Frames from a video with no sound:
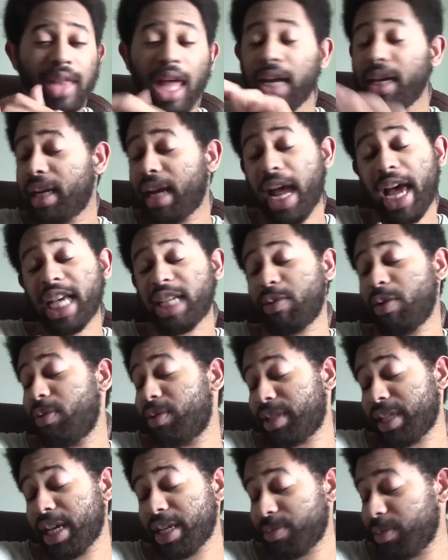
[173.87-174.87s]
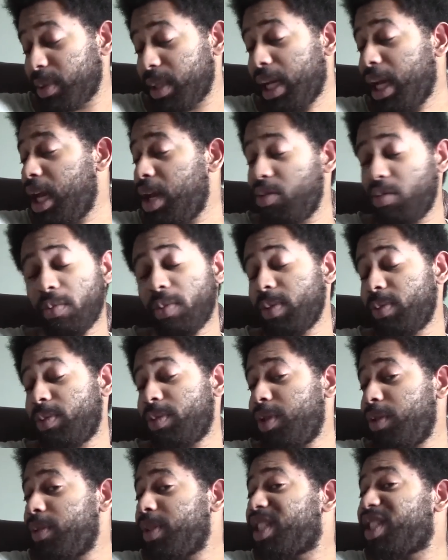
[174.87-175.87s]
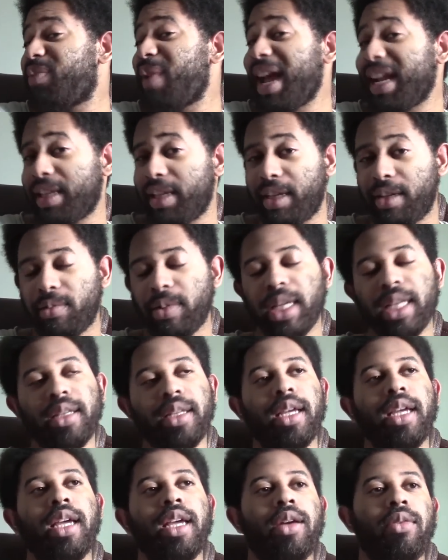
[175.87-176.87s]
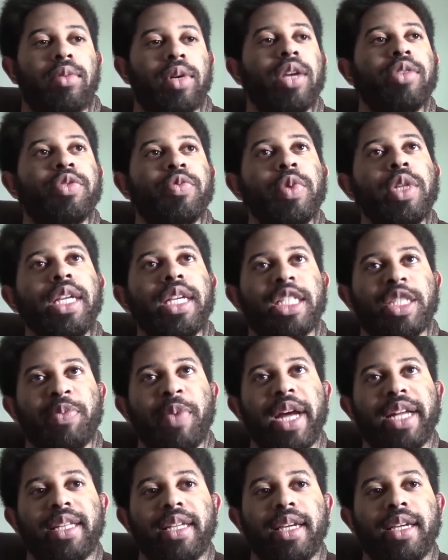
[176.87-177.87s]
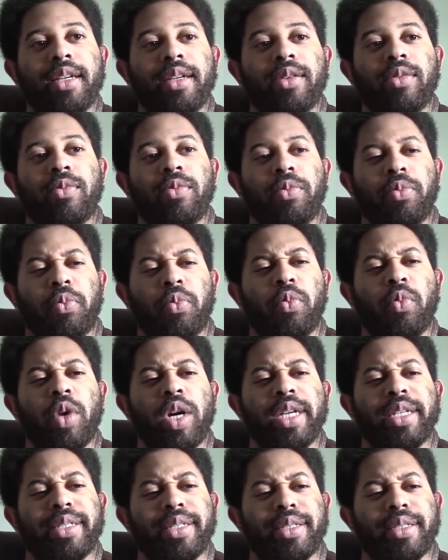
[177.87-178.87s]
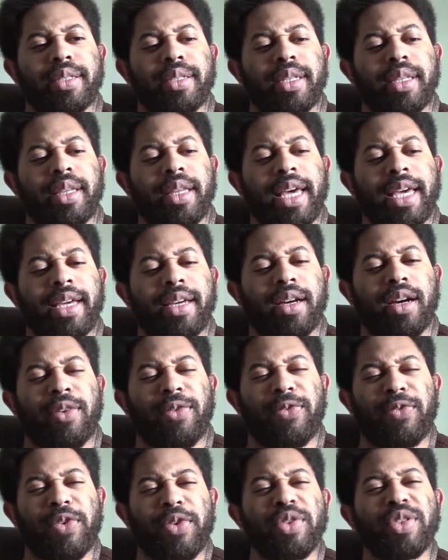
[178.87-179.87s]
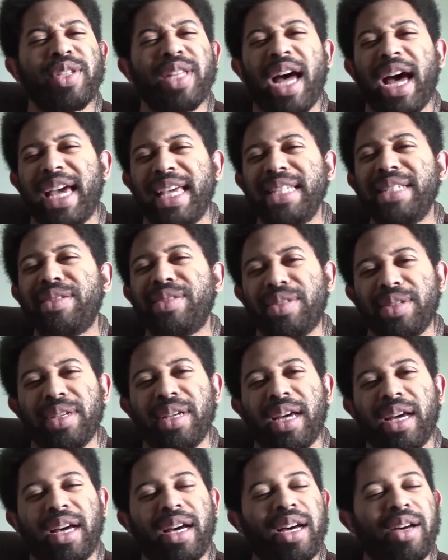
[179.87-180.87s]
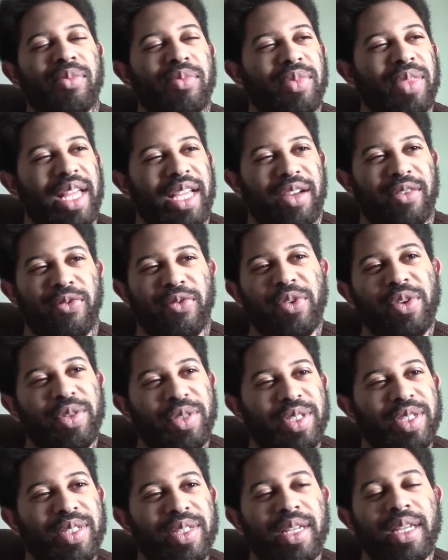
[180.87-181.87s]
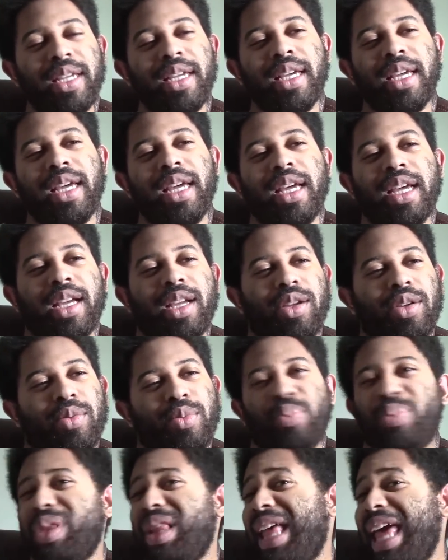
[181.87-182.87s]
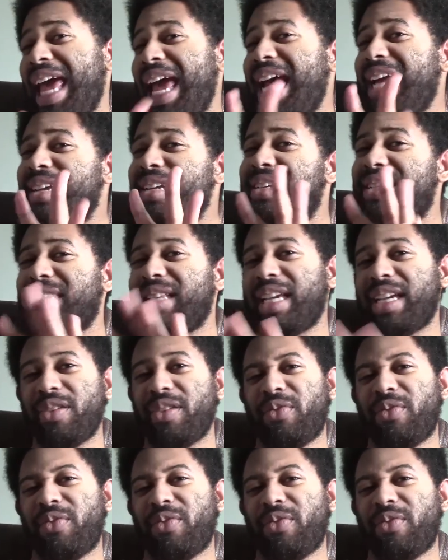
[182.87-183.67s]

gonna ask me, well, what were you expecting? Well, what I was really expecting was like a first heist, like a first plan, like a